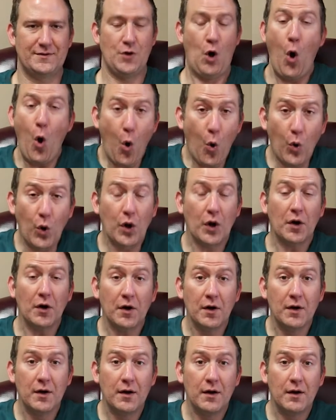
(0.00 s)

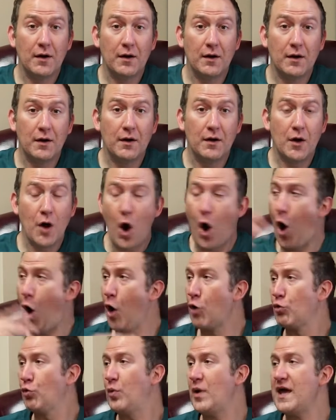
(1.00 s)
Or
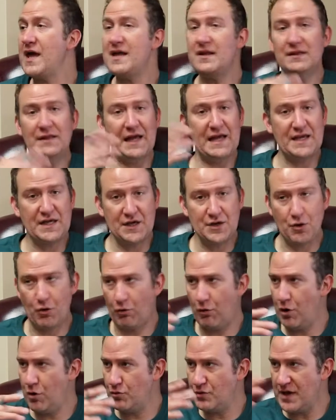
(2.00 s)
are we, like in
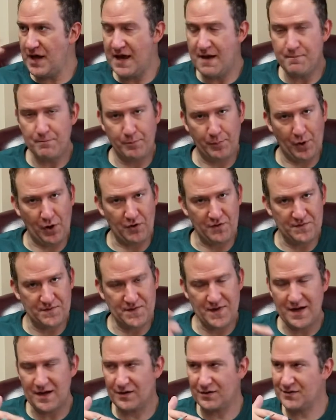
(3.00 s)
our own
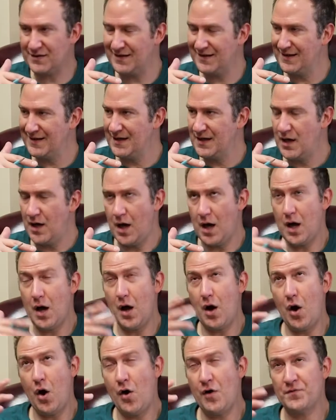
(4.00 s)
imperfect,
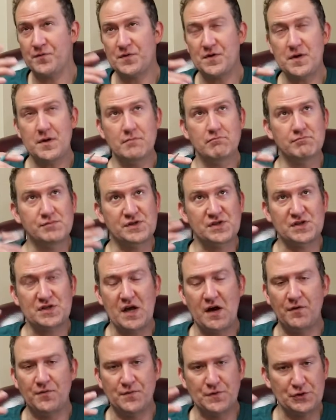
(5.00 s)
often
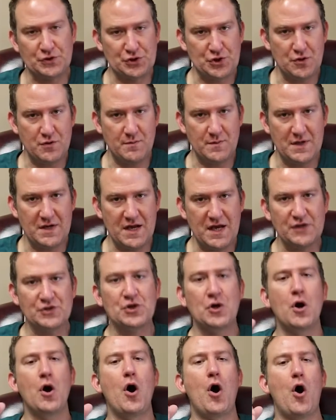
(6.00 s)
selfish human
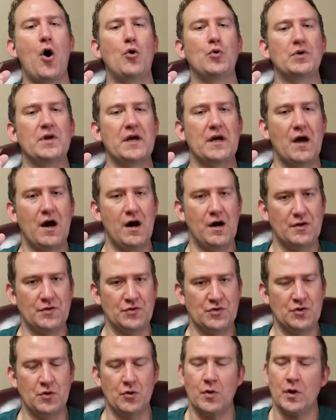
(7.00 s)
nature, holding
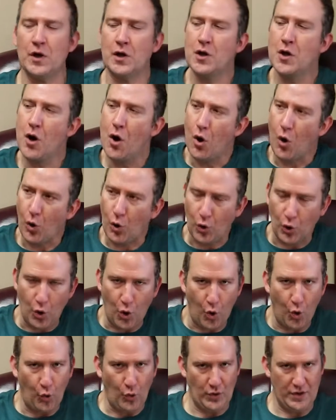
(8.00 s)
on to it or
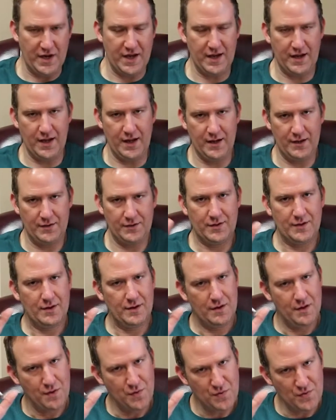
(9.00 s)
hoarding it?
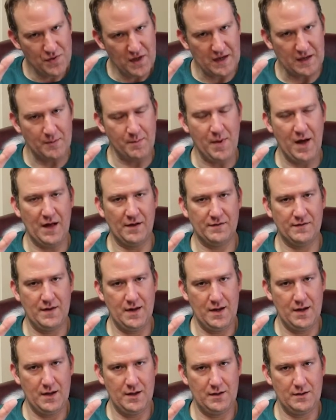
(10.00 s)
Think about
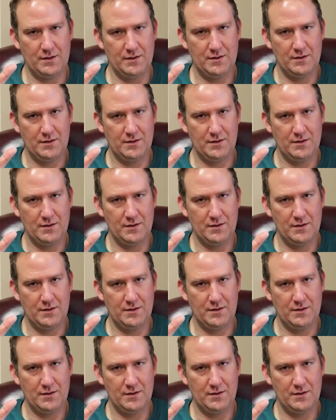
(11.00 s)
that.